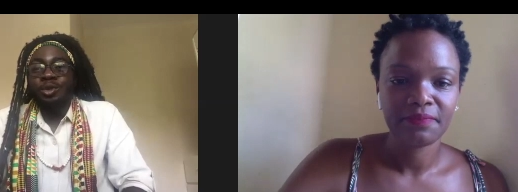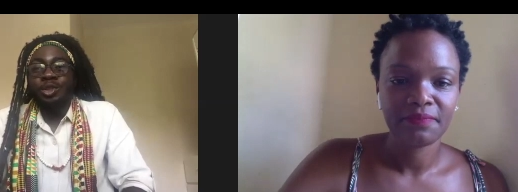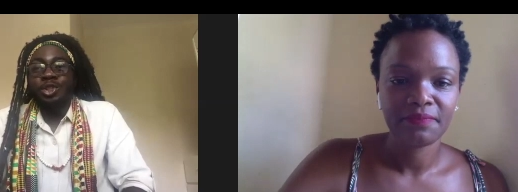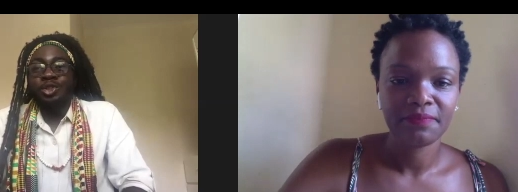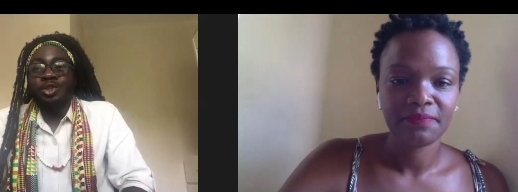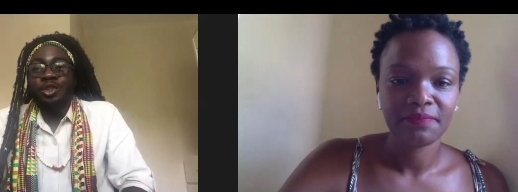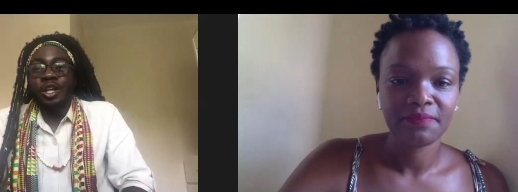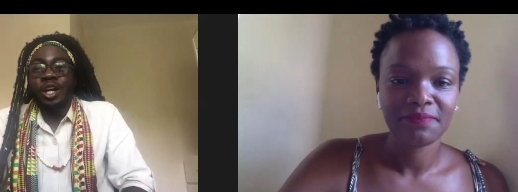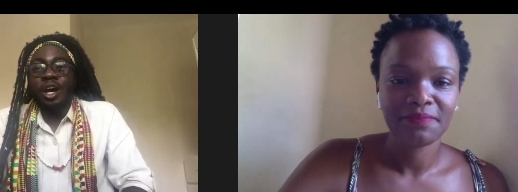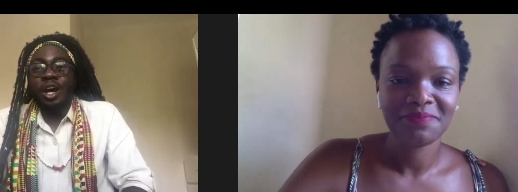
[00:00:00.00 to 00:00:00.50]
Speaker 1: would
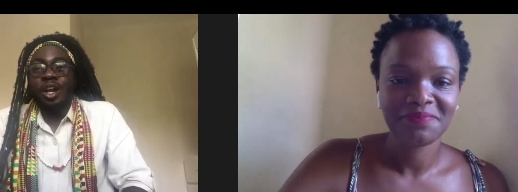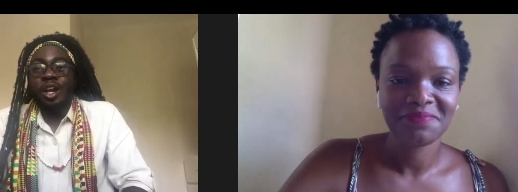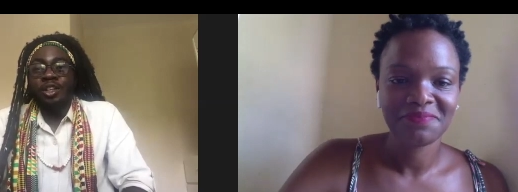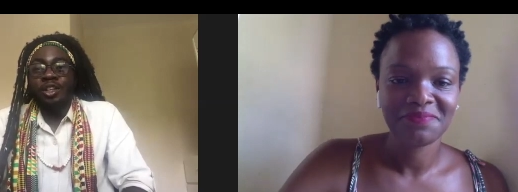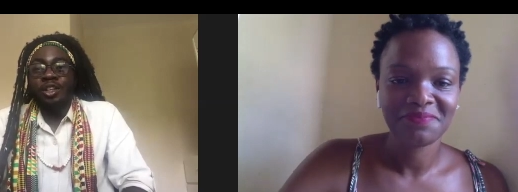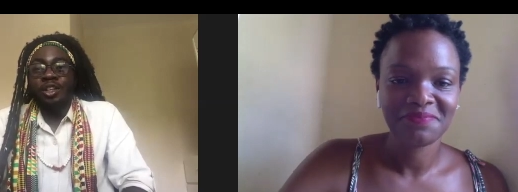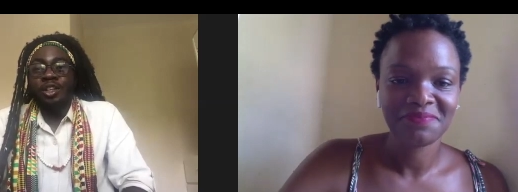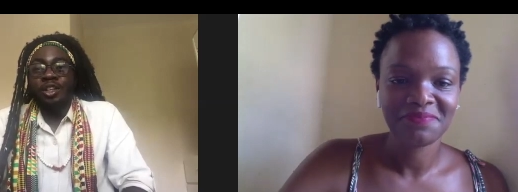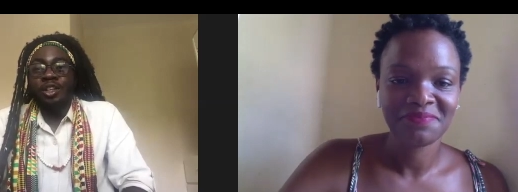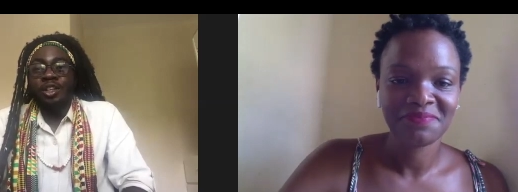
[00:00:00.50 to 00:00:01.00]
trigger a
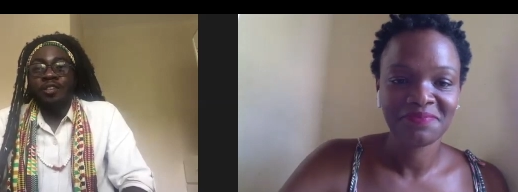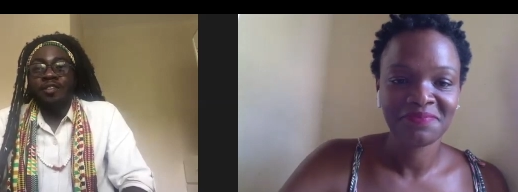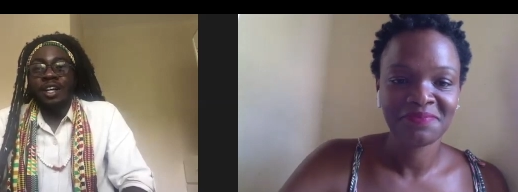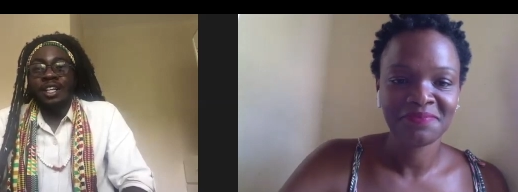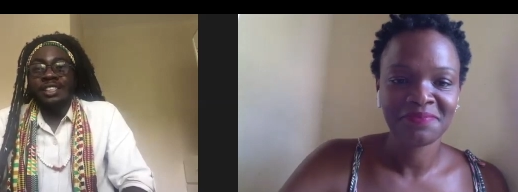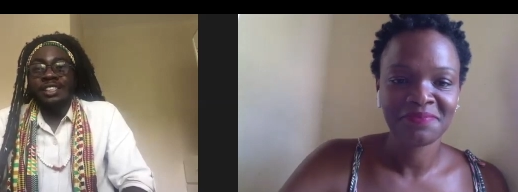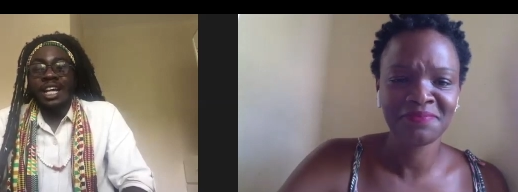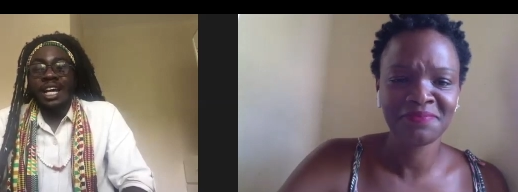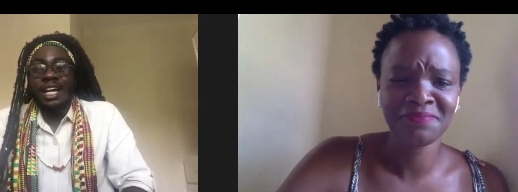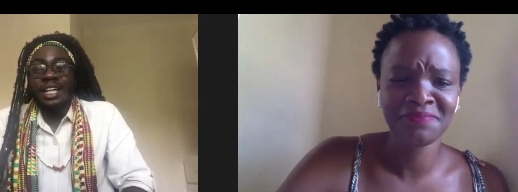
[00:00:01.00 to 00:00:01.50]
lot
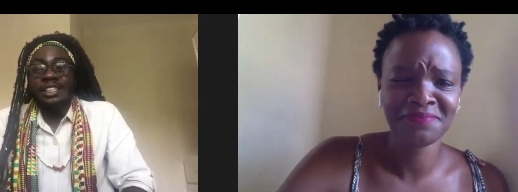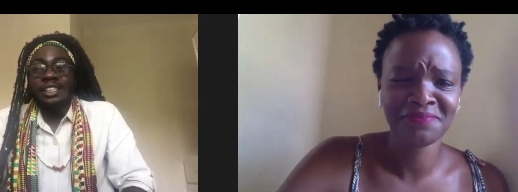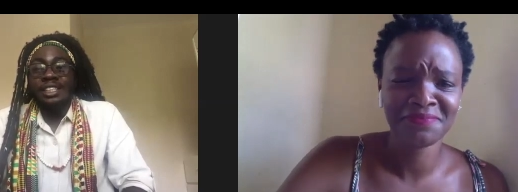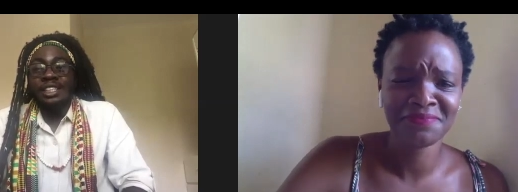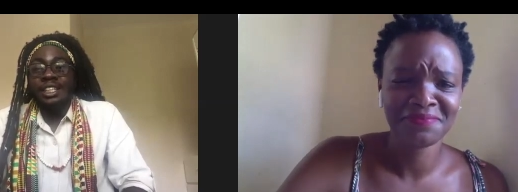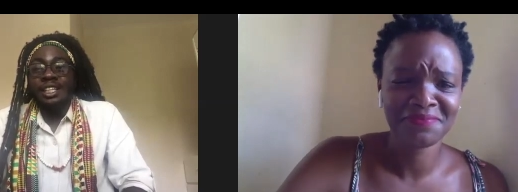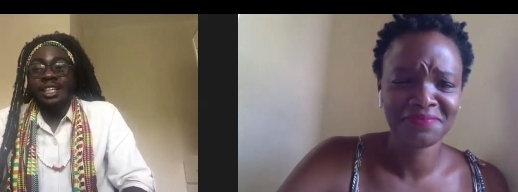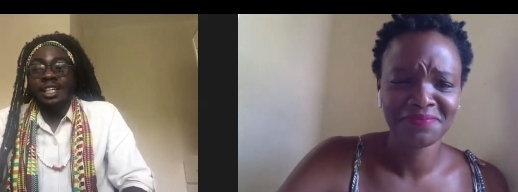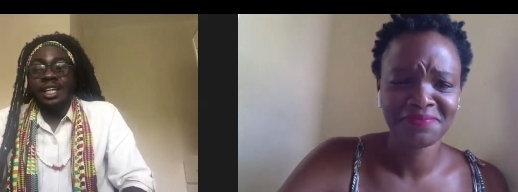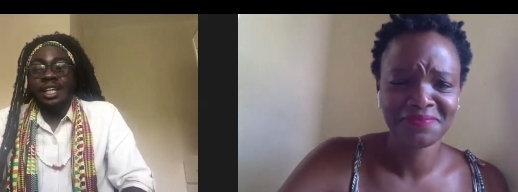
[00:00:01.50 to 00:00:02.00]
of
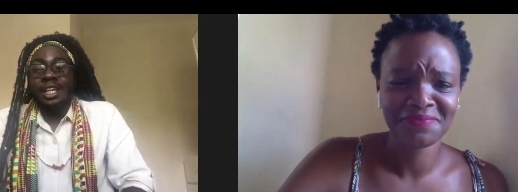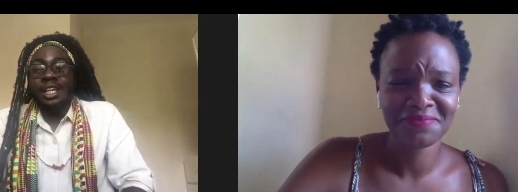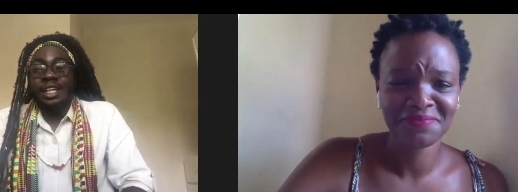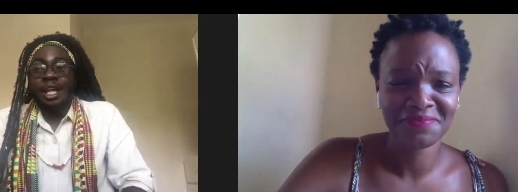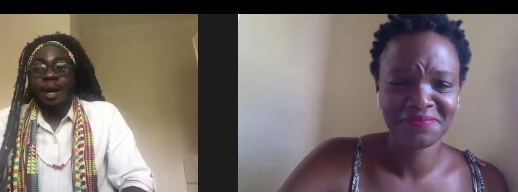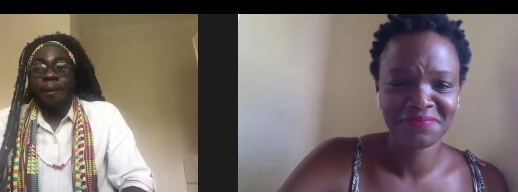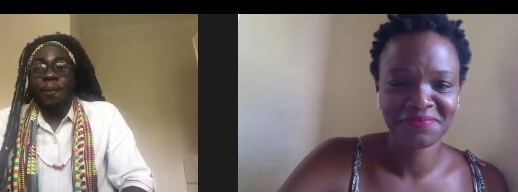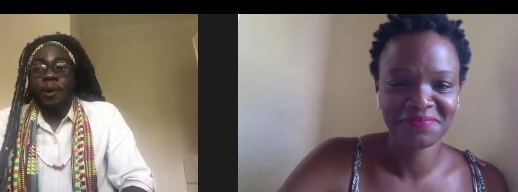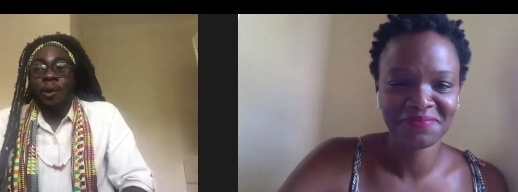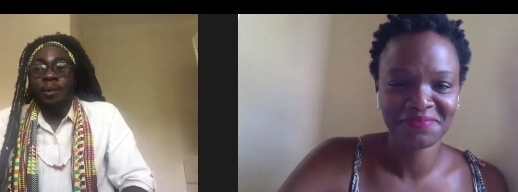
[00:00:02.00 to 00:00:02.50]
anxiety in
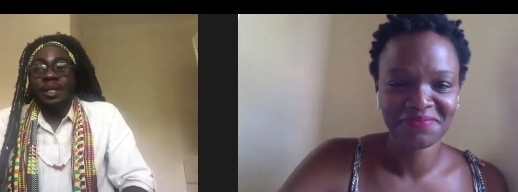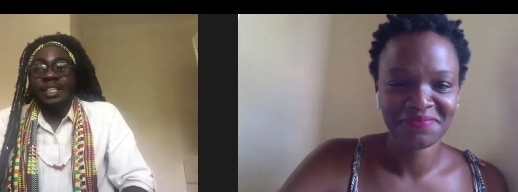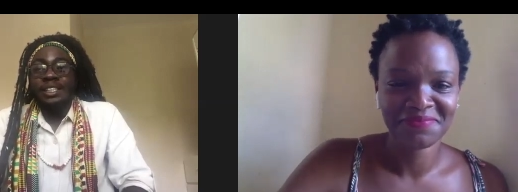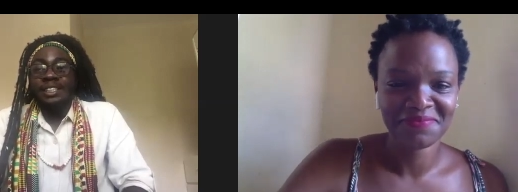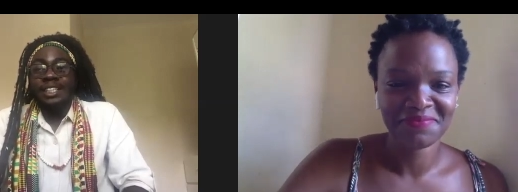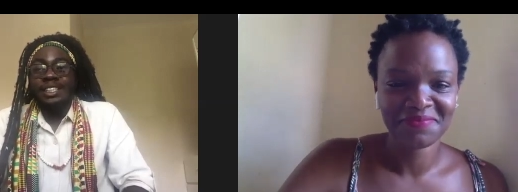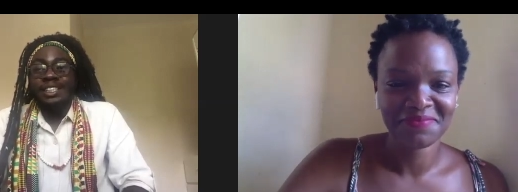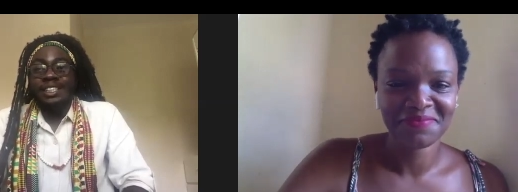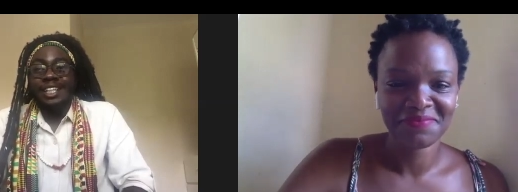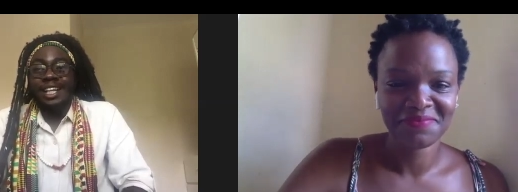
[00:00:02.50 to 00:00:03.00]
a public
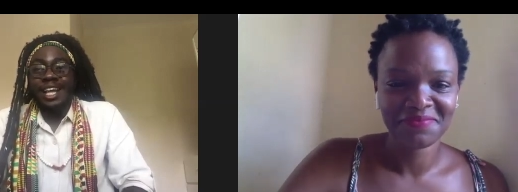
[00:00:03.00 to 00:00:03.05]
setting.